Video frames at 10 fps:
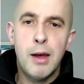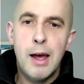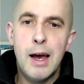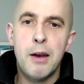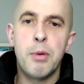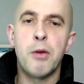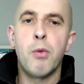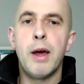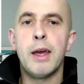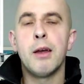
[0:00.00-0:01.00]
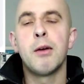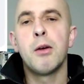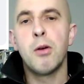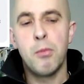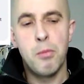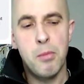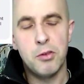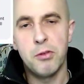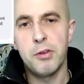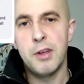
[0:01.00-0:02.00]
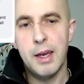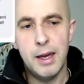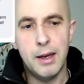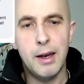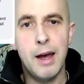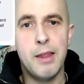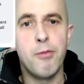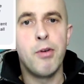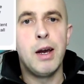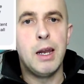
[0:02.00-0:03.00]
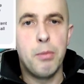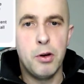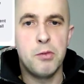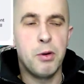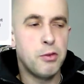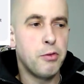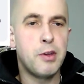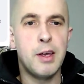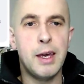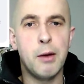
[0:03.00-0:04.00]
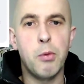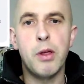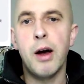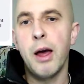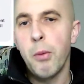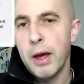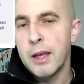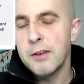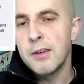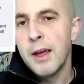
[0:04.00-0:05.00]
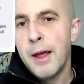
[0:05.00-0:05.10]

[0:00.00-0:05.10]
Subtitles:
add a bit of weight, muscle fatigue, and then really push muscle fatigue with higher weights.